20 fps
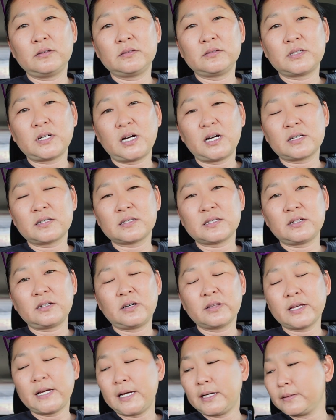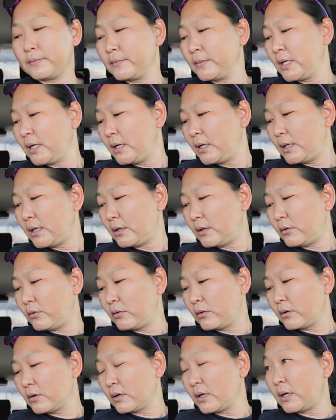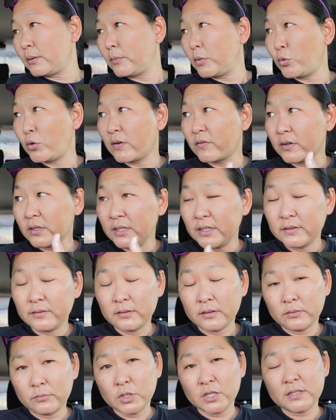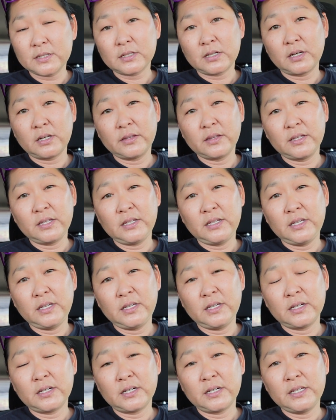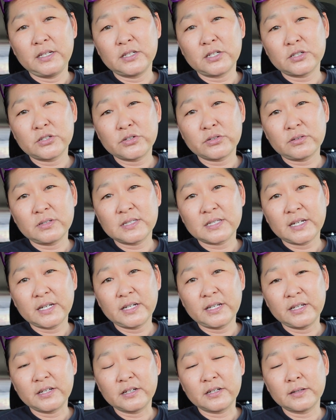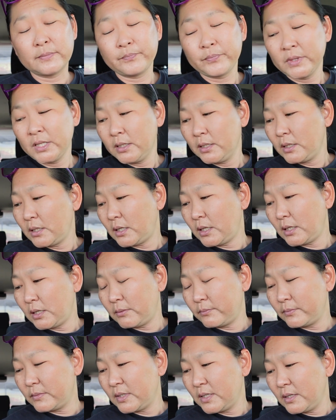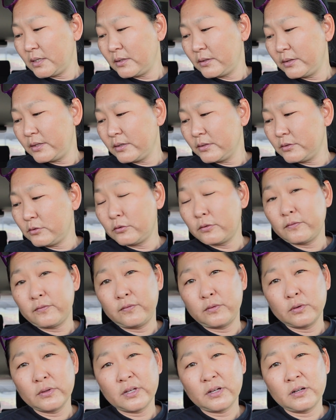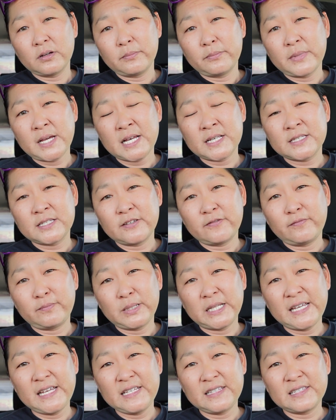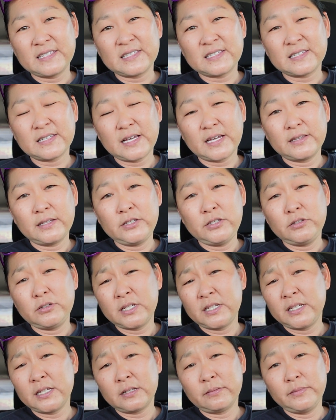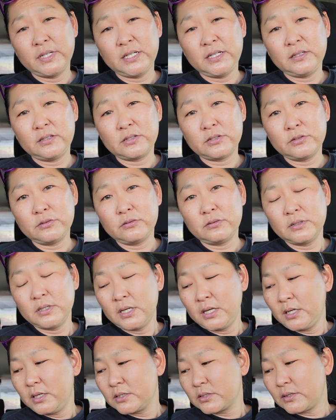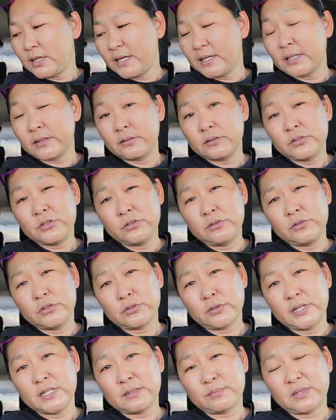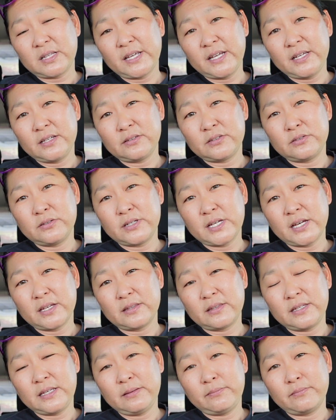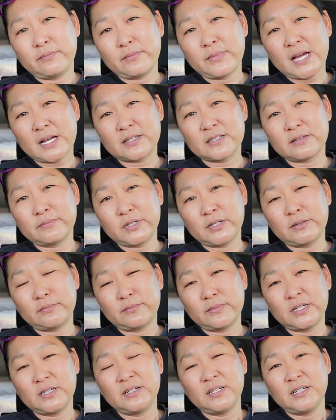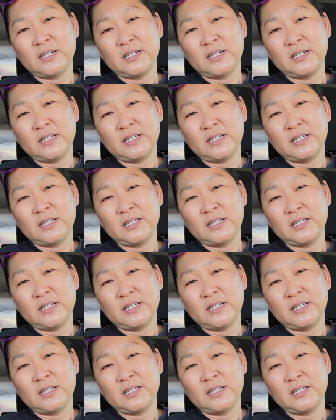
docks and all that, or whoever works on the industrial side here. They're known for their massive plates, and you can get a mini too. So I got their 2-choice plate to get the maximum